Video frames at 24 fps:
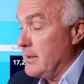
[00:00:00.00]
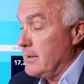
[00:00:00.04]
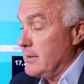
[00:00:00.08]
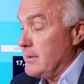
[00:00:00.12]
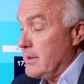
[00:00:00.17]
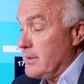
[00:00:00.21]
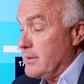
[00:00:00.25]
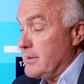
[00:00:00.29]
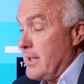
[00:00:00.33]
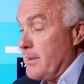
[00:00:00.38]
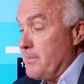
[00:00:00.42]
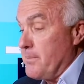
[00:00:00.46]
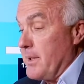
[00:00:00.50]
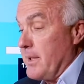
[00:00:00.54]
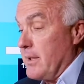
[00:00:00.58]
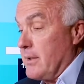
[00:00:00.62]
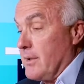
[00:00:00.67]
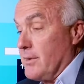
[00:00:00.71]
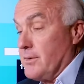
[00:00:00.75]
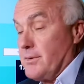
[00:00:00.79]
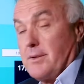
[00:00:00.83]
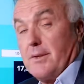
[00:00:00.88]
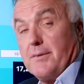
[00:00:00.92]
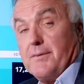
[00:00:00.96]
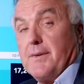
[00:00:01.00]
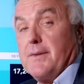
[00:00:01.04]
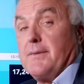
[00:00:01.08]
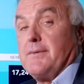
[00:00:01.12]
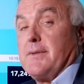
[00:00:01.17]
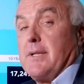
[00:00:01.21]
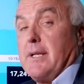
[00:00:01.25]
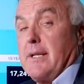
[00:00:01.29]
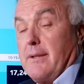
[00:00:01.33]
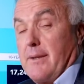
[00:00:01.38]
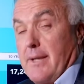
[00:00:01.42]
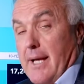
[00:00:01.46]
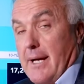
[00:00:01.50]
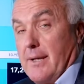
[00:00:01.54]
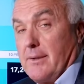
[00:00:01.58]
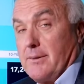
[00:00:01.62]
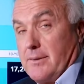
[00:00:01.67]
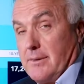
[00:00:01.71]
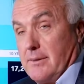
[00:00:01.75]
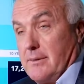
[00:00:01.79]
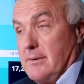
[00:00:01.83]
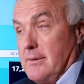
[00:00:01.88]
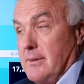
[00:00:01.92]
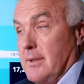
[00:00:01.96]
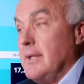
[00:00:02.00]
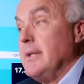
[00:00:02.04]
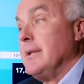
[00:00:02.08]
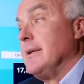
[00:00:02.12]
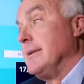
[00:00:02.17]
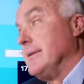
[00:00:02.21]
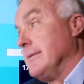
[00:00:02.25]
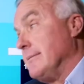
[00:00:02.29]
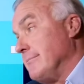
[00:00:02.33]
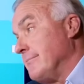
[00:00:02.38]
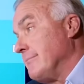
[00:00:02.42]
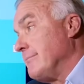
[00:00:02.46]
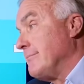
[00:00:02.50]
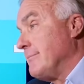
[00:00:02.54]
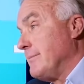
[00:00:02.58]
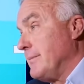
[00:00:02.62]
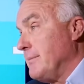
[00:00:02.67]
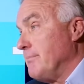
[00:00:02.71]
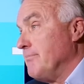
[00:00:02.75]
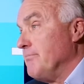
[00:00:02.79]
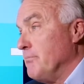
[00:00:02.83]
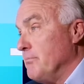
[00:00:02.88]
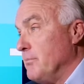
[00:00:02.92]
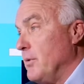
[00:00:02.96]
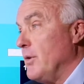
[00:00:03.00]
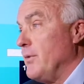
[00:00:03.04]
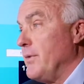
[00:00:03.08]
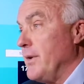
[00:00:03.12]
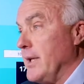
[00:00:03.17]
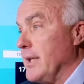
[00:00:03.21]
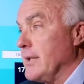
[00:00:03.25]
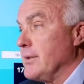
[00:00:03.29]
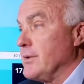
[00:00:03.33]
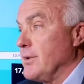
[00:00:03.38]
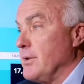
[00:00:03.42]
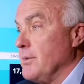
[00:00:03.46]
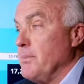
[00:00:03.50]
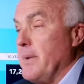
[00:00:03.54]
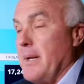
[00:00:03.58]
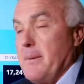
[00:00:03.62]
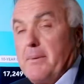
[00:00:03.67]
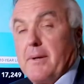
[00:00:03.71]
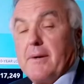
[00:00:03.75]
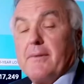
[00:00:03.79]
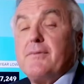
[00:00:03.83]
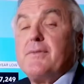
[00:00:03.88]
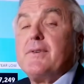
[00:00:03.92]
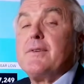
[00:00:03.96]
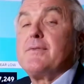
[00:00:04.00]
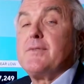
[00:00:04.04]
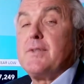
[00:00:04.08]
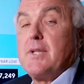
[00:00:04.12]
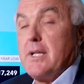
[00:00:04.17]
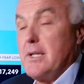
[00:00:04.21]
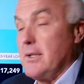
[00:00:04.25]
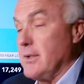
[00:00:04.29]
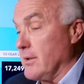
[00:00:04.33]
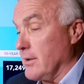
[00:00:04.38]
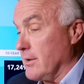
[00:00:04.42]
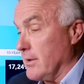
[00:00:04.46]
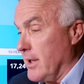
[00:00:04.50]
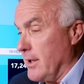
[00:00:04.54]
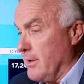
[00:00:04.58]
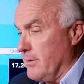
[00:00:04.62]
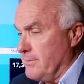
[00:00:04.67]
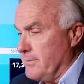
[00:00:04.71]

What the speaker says: to something close to 15,000, moving us to maybe a 15-year low.